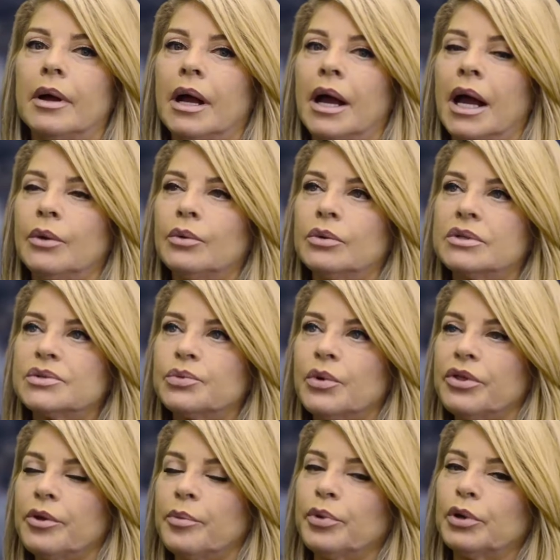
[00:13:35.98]
I was
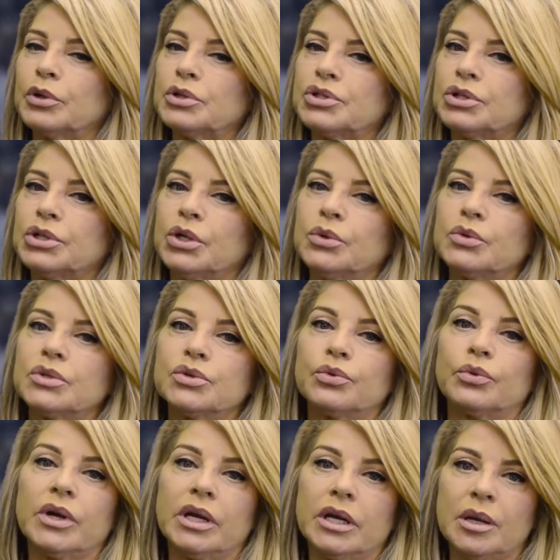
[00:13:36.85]
with a person who was
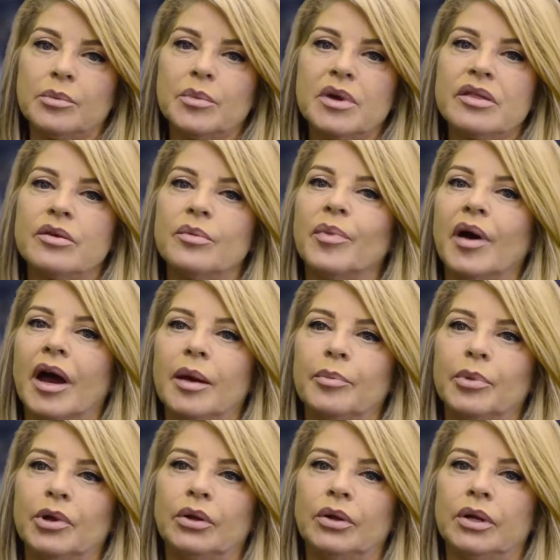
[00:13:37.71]
reading me the
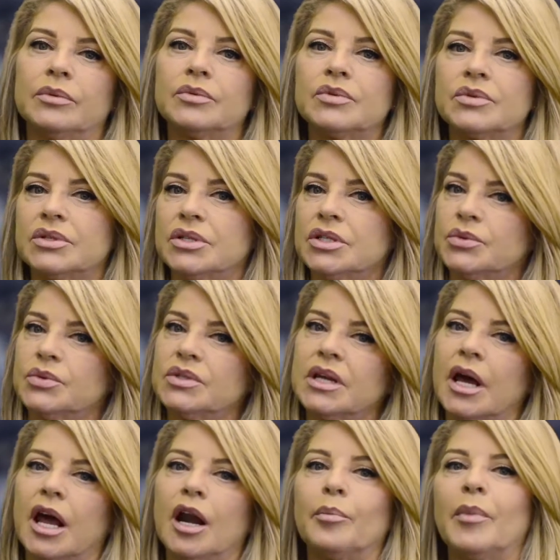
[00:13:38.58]
Bible. This was
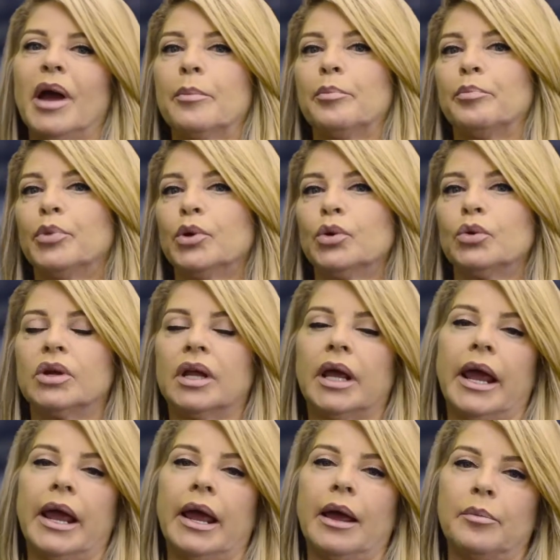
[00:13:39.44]
kind of my boot
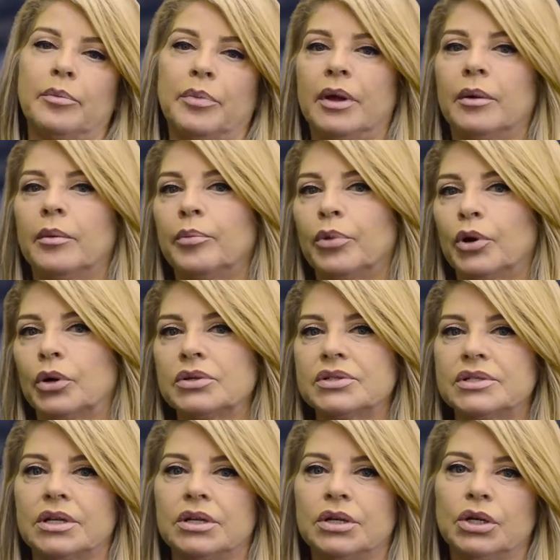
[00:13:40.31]
camp
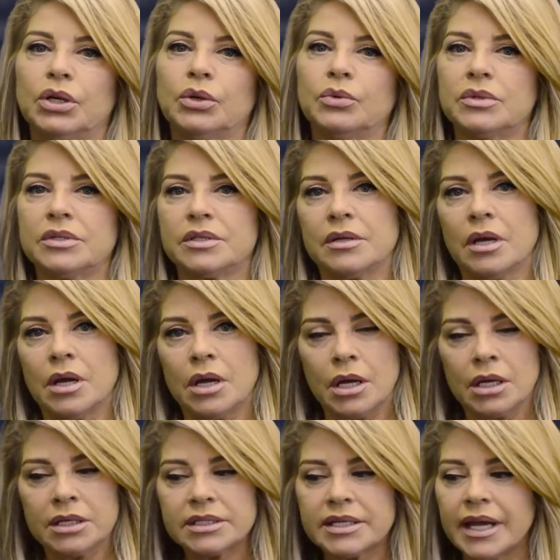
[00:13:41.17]
person who was
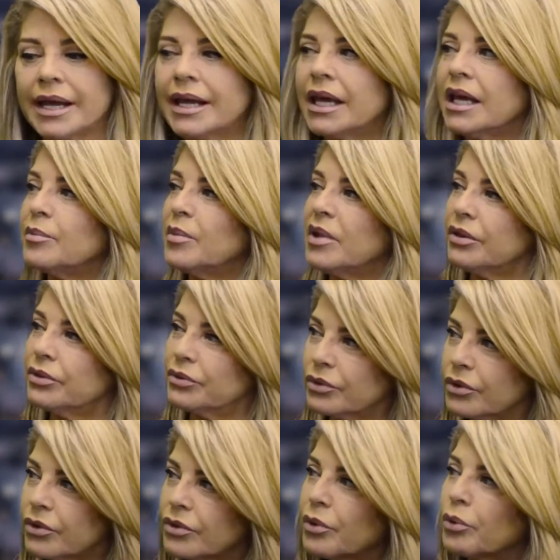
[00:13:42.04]
taking me
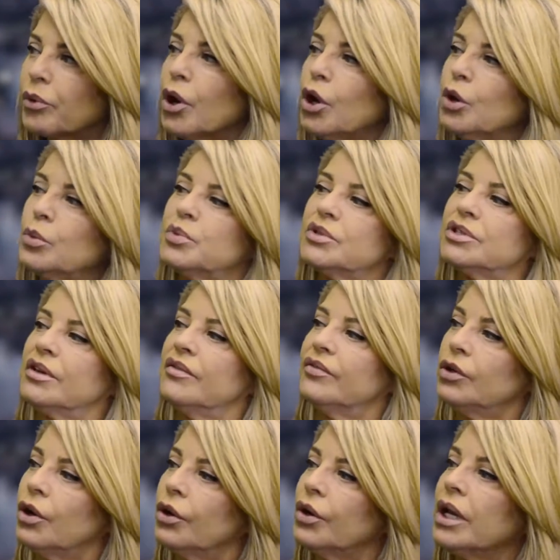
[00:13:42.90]
through the ropes
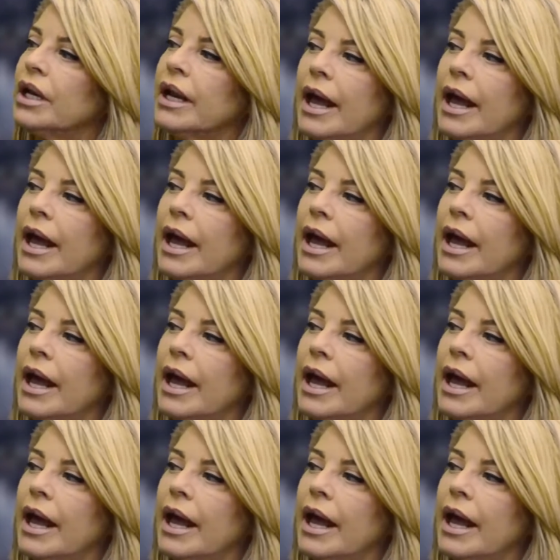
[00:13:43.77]
of learning